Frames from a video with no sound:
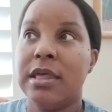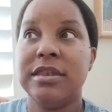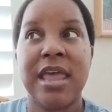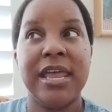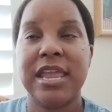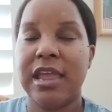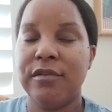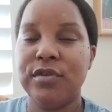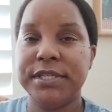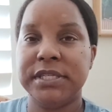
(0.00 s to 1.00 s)
Not
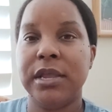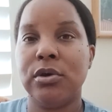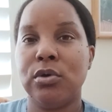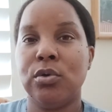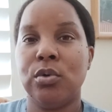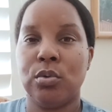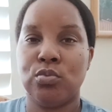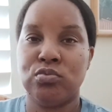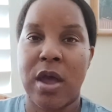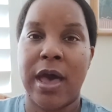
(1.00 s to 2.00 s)
every single
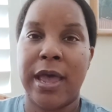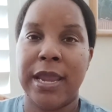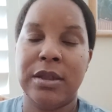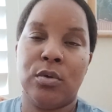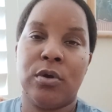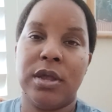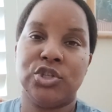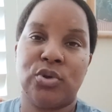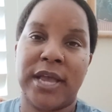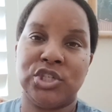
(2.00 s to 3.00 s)
ride or
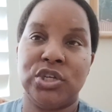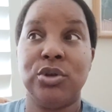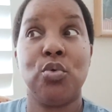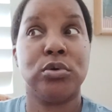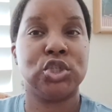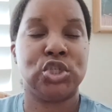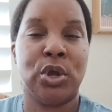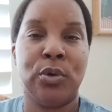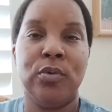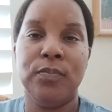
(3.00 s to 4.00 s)
attraction or
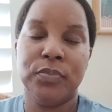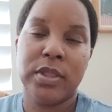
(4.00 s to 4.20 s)
show